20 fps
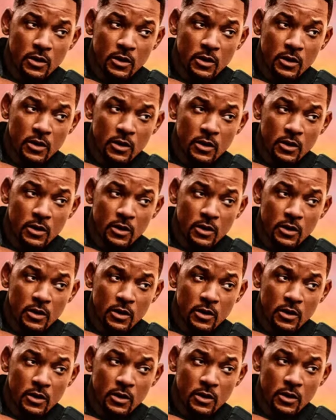
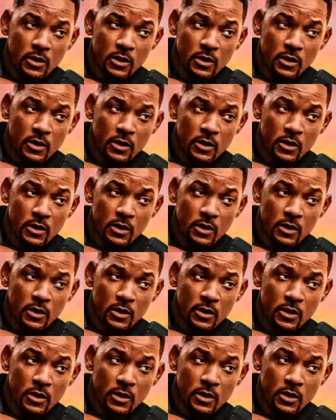
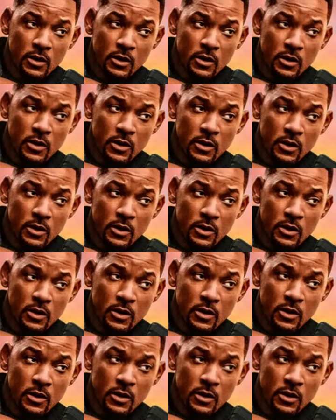
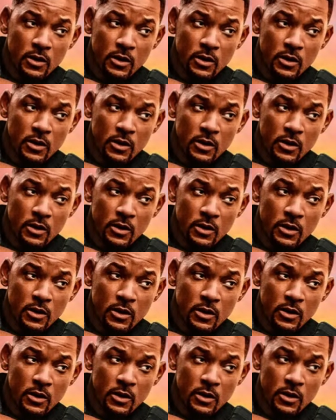
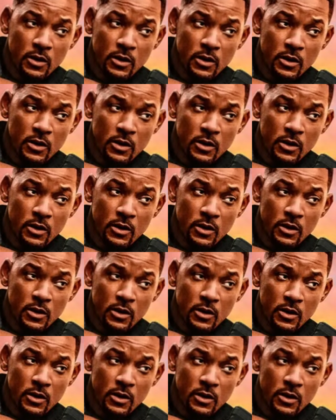
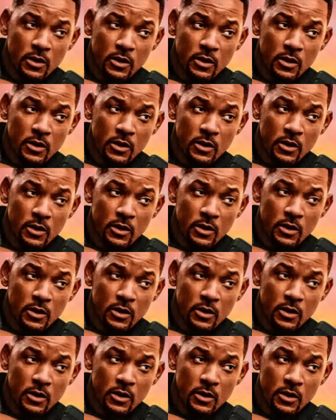
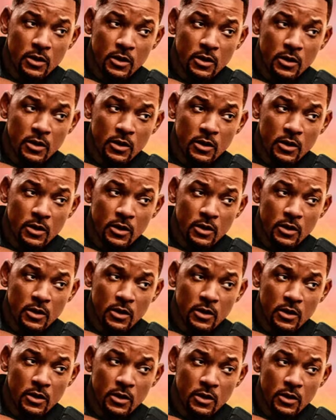
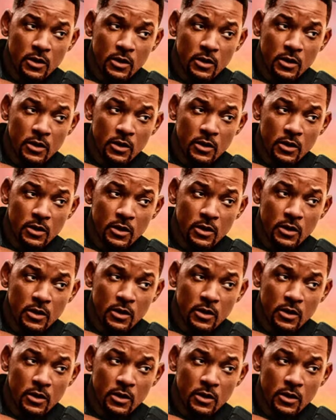No words are spoken by the person on screen.